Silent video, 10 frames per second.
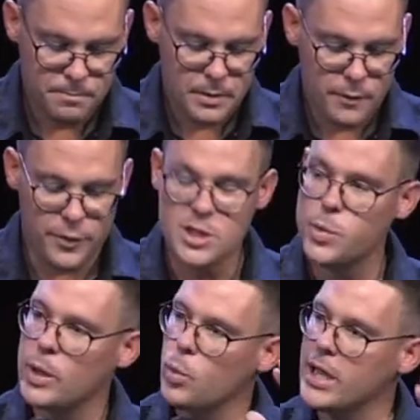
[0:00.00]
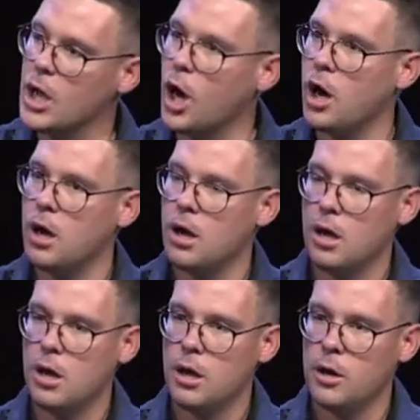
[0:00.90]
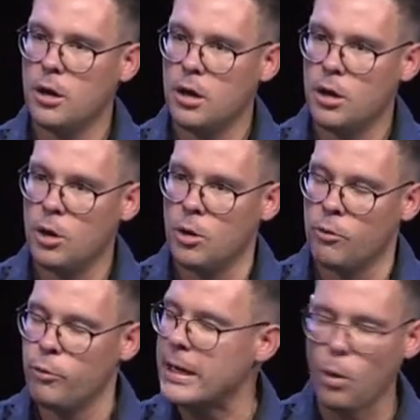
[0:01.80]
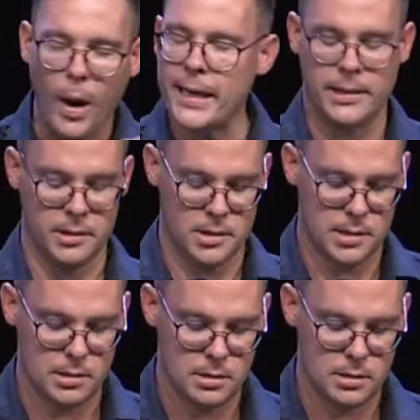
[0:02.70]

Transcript: Friends, when we are reawakened